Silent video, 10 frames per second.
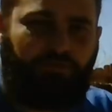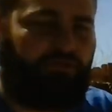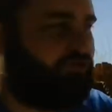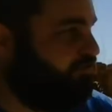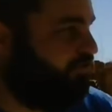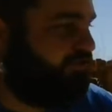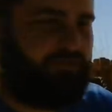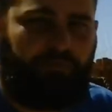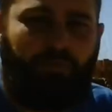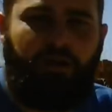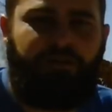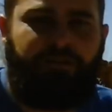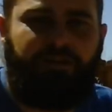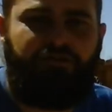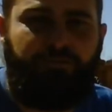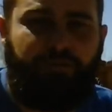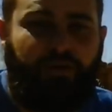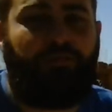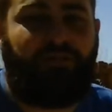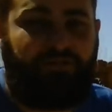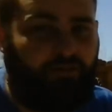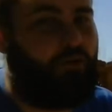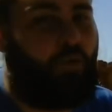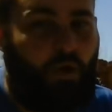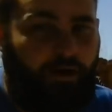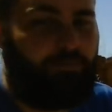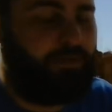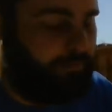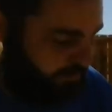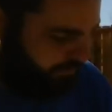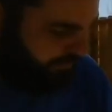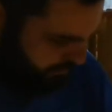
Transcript: it's just smaller than Jupiter, but still quite a bit bigger than